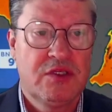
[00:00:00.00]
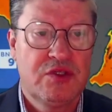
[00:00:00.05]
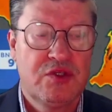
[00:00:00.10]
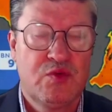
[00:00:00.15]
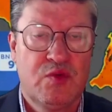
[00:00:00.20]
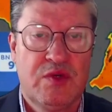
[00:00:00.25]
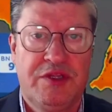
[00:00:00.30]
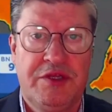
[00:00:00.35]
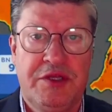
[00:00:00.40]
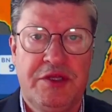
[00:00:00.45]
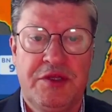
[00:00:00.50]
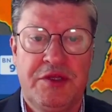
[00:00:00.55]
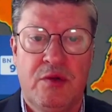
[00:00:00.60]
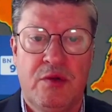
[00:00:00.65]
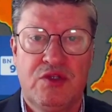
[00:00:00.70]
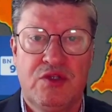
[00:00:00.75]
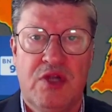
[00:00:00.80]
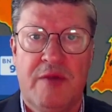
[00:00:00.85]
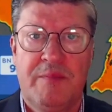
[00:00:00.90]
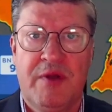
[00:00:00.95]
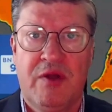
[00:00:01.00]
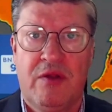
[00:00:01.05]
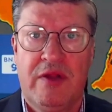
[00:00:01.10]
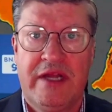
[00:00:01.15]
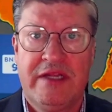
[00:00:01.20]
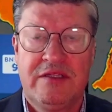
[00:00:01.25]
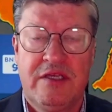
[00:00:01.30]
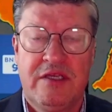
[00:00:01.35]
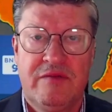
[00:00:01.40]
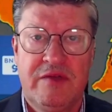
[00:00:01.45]
There's really no
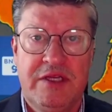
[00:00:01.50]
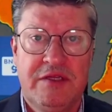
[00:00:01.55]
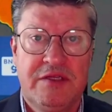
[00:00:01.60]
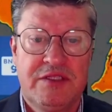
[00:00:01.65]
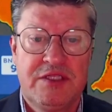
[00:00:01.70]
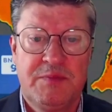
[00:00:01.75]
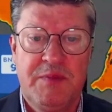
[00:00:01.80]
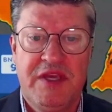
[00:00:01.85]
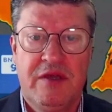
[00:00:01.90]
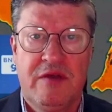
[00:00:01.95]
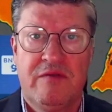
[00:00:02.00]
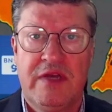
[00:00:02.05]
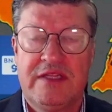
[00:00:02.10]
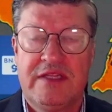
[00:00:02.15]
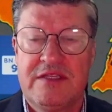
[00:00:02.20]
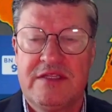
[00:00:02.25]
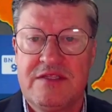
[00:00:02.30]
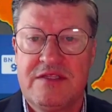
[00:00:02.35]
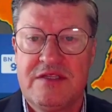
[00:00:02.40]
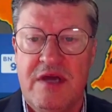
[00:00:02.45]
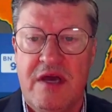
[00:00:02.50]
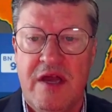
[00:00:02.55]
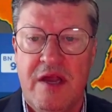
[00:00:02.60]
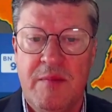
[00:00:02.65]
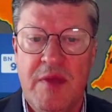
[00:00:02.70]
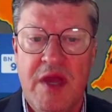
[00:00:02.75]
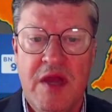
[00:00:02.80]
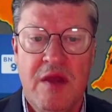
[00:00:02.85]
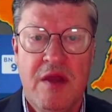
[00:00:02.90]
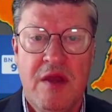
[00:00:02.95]
tropical activity to speak of at this
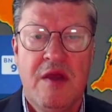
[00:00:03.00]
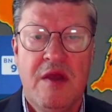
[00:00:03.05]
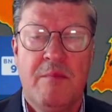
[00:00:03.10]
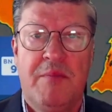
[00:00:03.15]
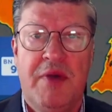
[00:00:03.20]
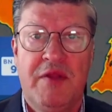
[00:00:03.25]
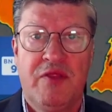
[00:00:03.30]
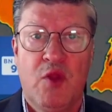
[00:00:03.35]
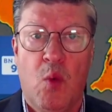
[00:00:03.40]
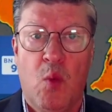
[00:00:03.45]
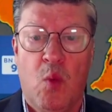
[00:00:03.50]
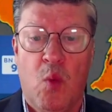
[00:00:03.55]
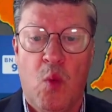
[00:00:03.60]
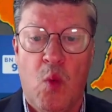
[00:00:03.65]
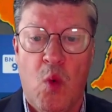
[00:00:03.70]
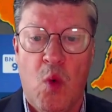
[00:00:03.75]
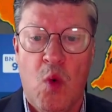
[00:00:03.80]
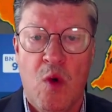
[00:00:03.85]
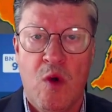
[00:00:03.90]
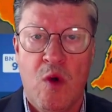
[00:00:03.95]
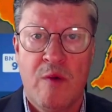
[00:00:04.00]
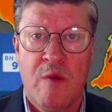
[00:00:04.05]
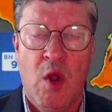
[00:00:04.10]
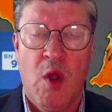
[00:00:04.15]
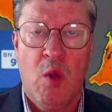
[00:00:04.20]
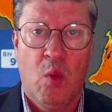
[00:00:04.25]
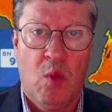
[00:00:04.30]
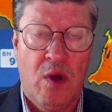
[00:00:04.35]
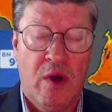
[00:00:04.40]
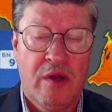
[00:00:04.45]
time, but the warm
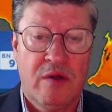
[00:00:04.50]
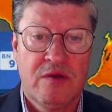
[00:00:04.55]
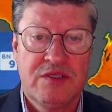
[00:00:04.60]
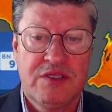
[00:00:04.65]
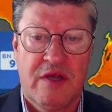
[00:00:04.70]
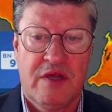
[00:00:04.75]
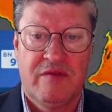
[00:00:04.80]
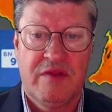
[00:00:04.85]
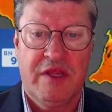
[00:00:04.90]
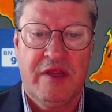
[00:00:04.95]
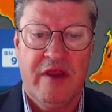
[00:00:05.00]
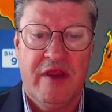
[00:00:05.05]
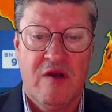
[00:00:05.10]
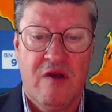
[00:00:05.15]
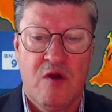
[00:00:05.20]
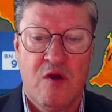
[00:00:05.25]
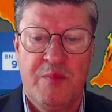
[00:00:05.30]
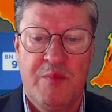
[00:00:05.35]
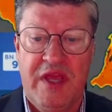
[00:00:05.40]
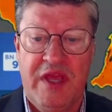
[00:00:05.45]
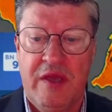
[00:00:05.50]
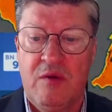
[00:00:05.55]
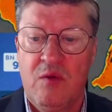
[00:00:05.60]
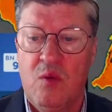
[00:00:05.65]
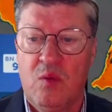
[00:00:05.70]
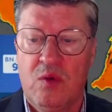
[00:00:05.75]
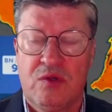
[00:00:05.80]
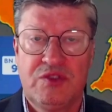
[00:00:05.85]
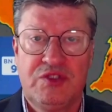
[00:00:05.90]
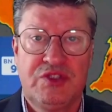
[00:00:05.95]
waters of the Caribbean
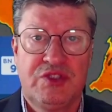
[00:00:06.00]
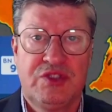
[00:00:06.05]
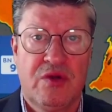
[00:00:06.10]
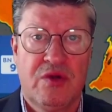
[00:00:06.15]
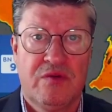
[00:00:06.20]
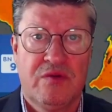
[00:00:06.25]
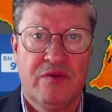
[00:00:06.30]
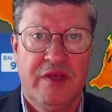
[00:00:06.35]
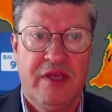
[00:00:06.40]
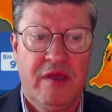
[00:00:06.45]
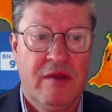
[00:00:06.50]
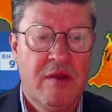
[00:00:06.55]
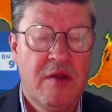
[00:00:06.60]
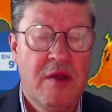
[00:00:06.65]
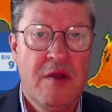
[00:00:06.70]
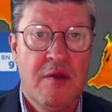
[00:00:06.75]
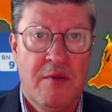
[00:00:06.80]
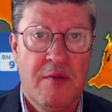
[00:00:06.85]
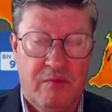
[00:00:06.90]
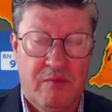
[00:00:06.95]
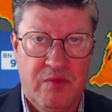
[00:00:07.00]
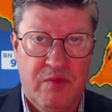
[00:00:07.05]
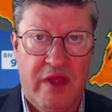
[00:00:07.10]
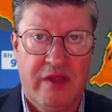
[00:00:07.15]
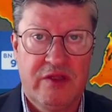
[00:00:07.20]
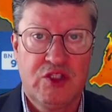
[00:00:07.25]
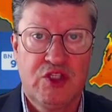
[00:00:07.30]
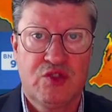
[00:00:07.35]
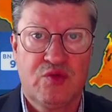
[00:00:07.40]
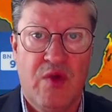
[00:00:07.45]
will certainly
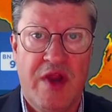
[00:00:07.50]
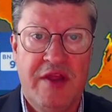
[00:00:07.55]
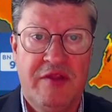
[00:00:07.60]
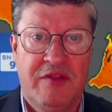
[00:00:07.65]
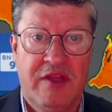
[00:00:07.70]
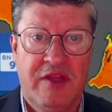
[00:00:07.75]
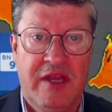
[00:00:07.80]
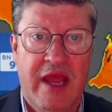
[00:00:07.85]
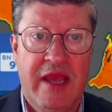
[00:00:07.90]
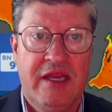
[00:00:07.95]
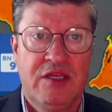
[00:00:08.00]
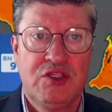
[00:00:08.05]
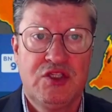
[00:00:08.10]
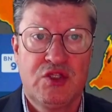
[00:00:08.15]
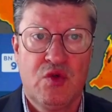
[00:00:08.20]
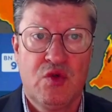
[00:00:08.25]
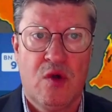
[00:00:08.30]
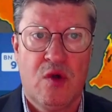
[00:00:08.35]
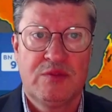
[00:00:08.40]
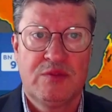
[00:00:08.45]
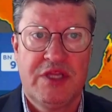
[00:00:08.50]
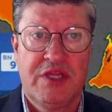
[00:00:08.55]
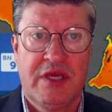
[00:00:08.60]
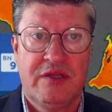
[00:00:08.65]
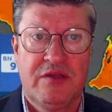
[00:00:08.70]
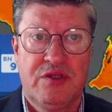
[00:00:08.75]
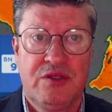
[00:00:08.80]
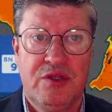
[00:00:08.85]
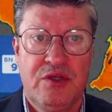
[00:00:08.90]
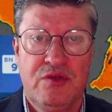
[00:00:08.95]
strengthen any storms
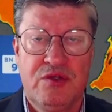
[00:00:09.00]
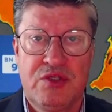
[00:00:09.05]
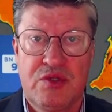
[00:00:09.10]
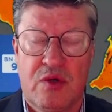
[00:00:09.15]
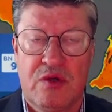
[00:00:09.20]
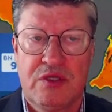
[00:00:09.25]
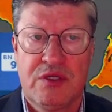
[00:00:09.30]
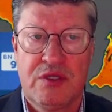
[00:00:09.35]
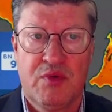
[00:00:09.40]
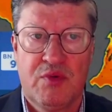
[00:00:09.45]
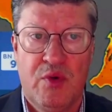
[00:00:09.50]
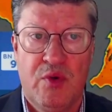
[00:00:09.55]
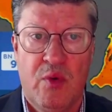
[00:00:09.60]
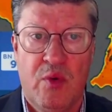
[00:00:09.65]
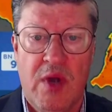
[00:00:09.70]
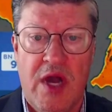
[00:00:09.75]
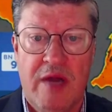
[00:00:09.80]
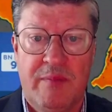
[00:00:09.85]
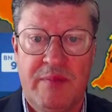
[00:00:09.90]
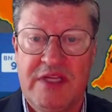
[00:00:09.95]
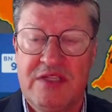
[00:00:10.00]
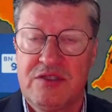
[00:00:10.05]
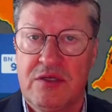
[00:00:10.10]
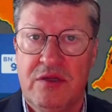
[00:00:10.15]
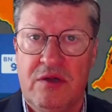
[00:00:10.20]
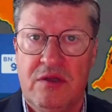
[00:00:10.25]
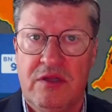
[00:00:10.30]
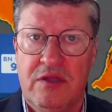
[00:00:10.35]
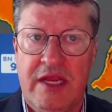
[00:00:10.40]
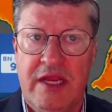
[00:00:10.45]
that do start to brew up. It's a
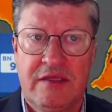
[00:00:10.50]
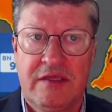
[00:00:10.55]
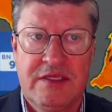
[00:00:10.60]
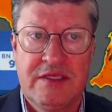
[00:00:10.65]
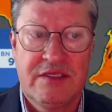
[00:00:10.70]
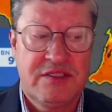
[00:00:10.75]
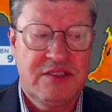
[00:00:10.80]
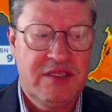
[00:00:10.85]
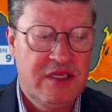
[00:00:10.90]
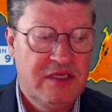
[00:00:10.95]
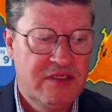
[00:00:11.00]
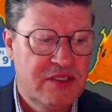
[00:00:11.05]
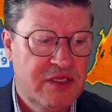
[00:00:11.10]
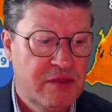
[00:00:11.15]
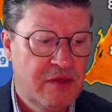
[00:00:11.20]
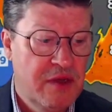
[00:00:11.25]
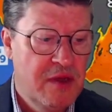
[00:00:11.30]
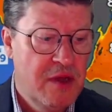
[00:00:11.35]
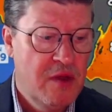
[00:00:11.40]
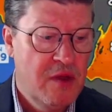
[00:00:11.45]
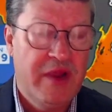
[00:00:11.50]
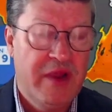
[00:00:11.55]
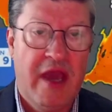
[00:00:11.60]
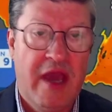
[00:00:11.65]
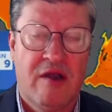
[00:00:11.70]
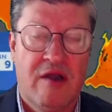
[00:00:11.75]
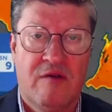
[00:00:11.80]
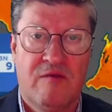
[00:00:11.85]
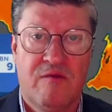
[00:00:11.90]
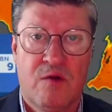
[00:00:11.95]
little late in the season. We
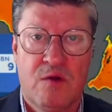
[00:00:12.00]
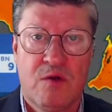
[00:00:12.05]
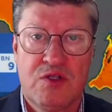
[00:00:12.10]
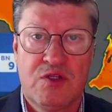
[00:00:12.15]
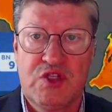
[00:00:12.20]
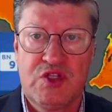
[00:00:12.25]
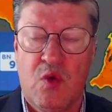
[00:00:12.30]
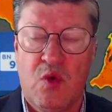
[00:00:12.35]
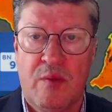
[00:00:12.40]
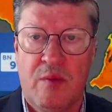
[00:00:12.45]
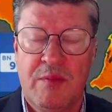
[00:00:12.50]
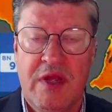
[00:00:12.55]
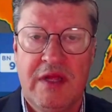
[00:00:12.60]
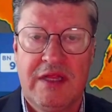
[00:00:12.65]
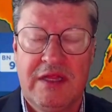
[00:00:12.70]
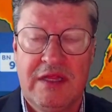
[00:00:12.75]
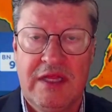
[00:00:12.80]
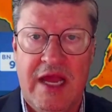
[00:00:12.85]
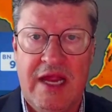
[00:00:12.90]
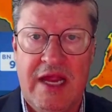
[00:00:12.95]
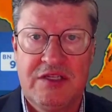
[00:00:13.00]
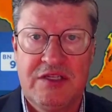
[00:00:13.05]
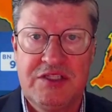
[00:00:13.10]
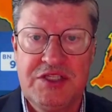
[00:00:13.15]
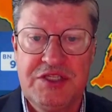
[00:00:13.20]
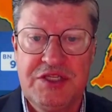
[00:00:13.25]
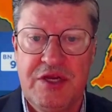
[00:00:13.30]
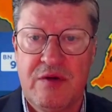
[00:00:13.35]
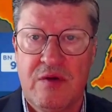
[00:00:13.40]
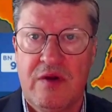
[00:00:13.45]
had our first storm
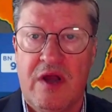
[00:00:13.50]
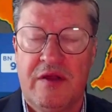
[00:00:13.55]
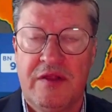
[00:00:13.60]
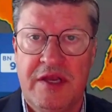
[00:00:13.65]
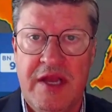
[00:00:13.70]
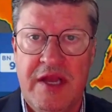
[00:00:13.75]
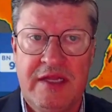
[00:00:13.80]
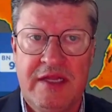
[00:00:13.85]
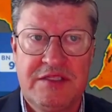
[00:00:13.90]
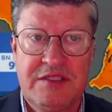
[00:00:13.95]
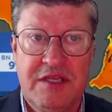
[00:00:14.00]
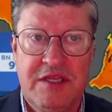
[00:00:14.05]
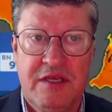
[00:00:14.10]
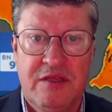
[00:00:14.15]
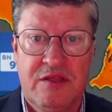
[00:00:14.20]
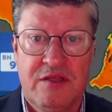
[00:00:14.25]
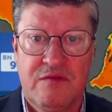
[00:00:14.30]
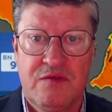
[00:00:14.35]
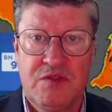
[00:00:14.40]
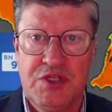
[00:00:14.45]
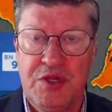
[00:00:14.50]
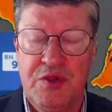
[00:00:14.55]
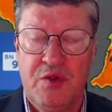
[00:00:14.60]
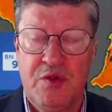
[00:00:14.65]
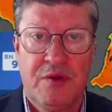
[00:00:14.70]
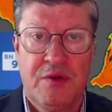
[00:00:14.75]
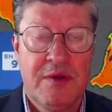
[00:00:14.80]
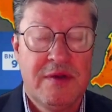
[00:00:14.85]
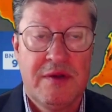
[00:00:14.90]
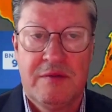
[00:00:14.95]
last year on the 19th of
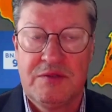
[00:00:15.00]
June.